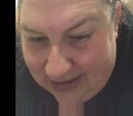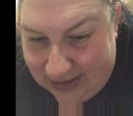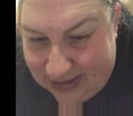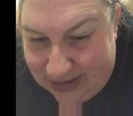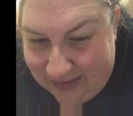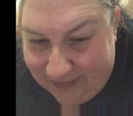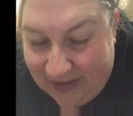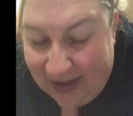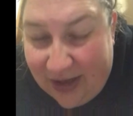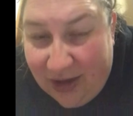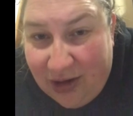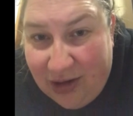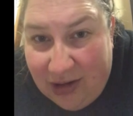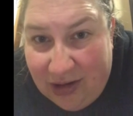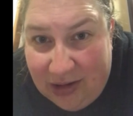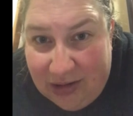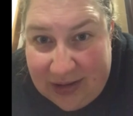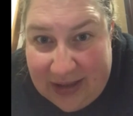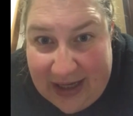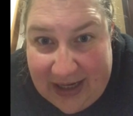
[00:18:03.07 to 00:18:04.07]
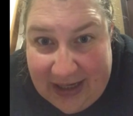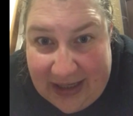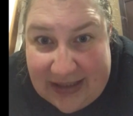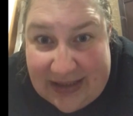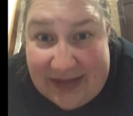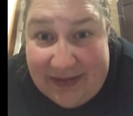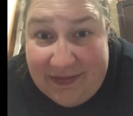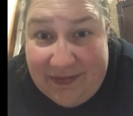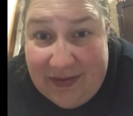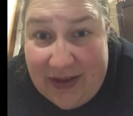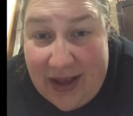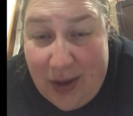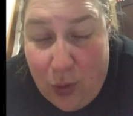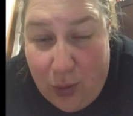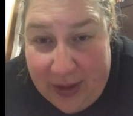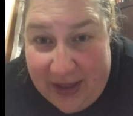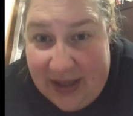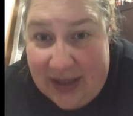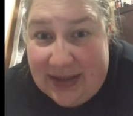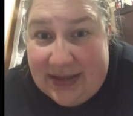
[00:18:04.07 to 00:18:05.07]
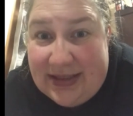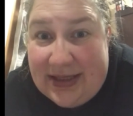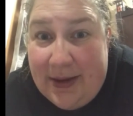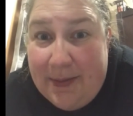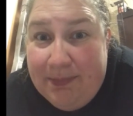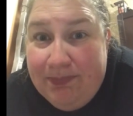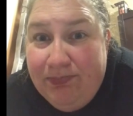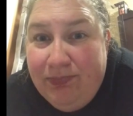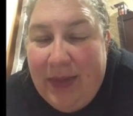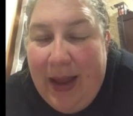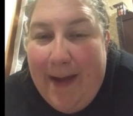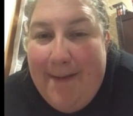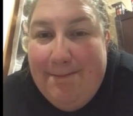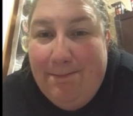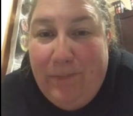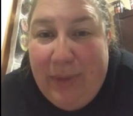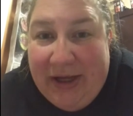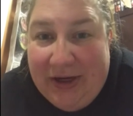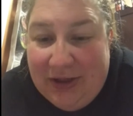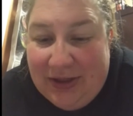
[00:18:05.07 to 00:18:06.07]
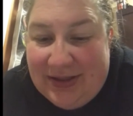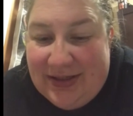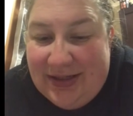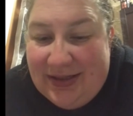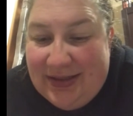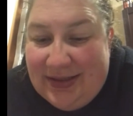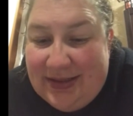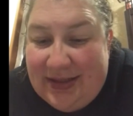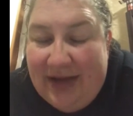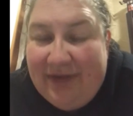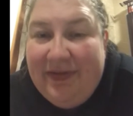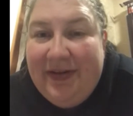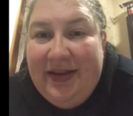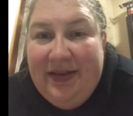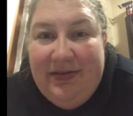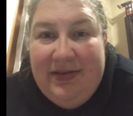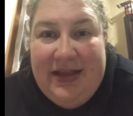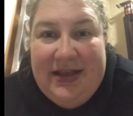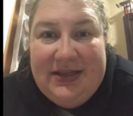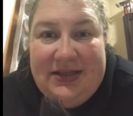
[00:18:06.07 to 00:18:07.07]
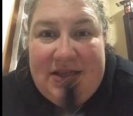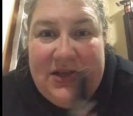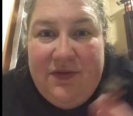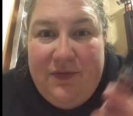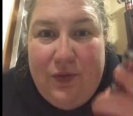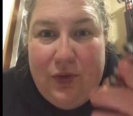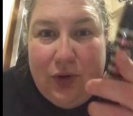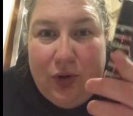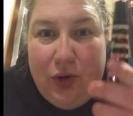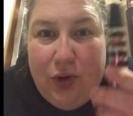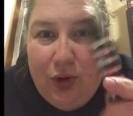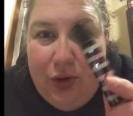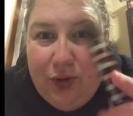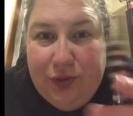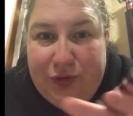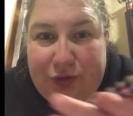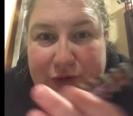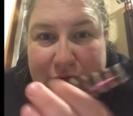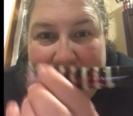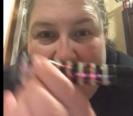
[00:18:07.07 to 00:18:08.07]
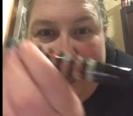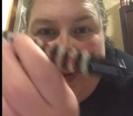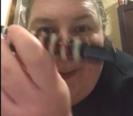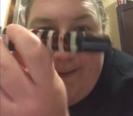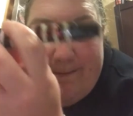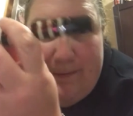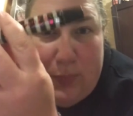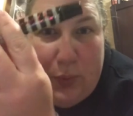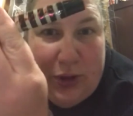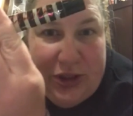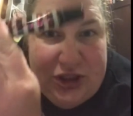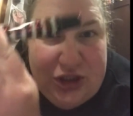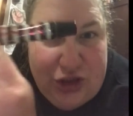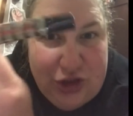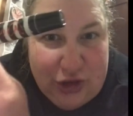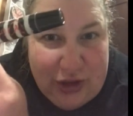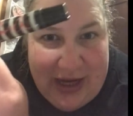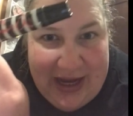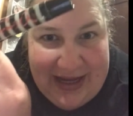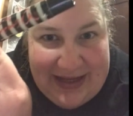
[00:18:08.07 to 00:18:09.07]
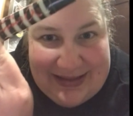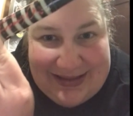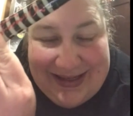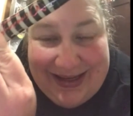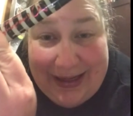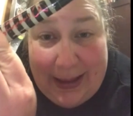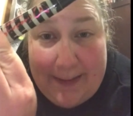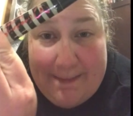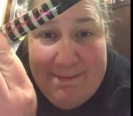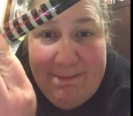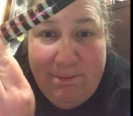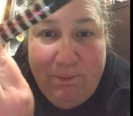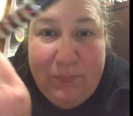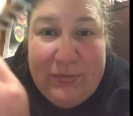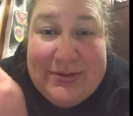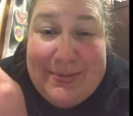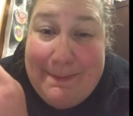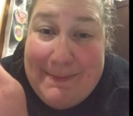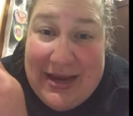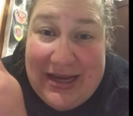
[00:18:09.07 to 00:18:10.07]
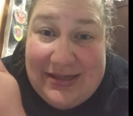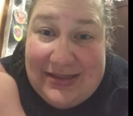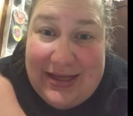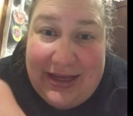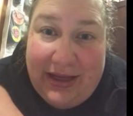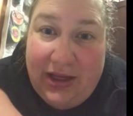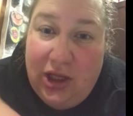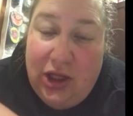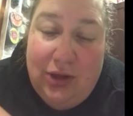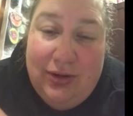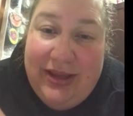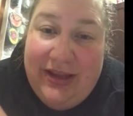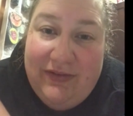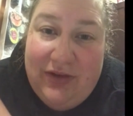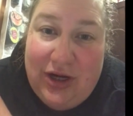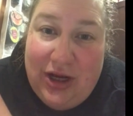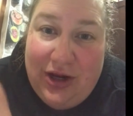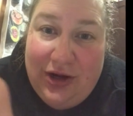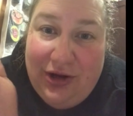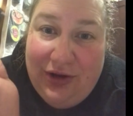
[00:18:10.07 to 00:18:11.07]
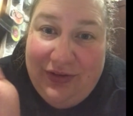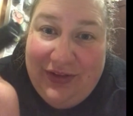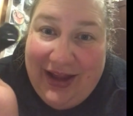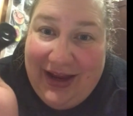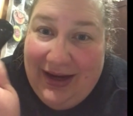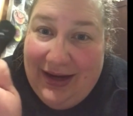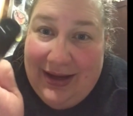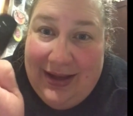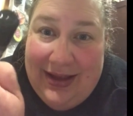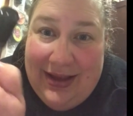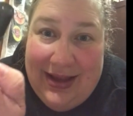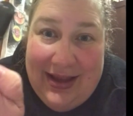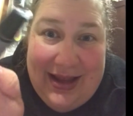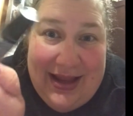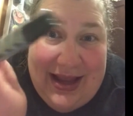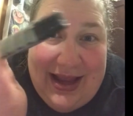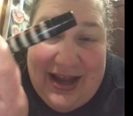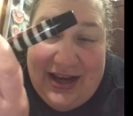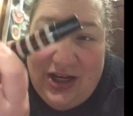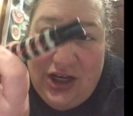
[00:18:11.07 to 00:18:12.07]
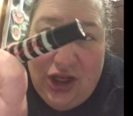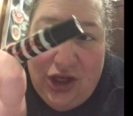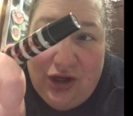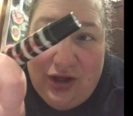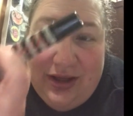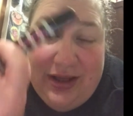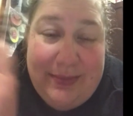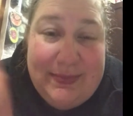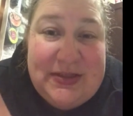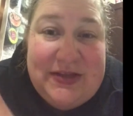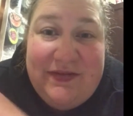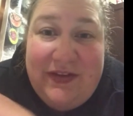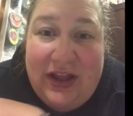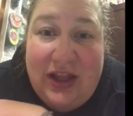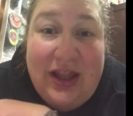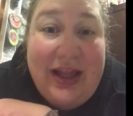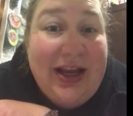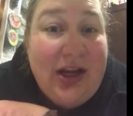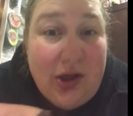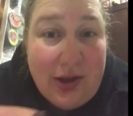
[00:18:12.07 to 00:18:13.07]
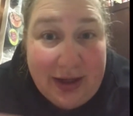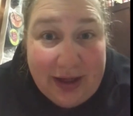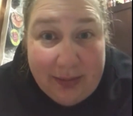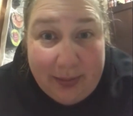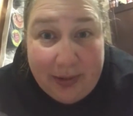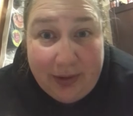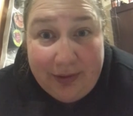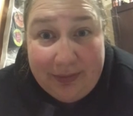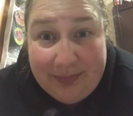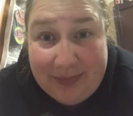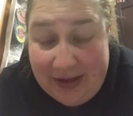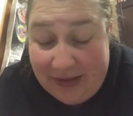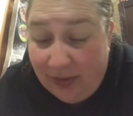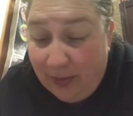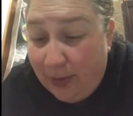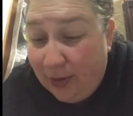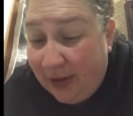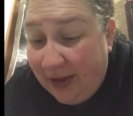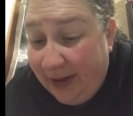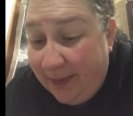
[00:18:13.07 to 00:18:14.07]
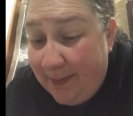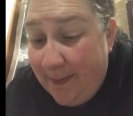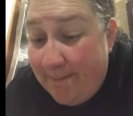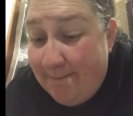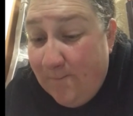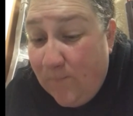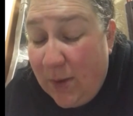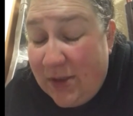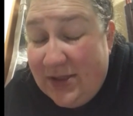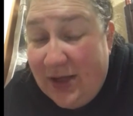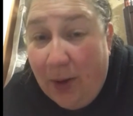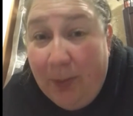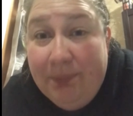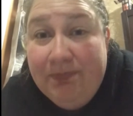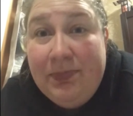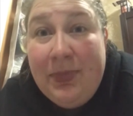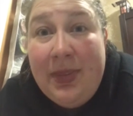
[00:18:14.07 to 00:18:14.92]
So you've got all kinds of oils and butters and stuff in this for ultra moisturizing. It's amazing. You leave it on all night and your lips feel incredible in the morning. So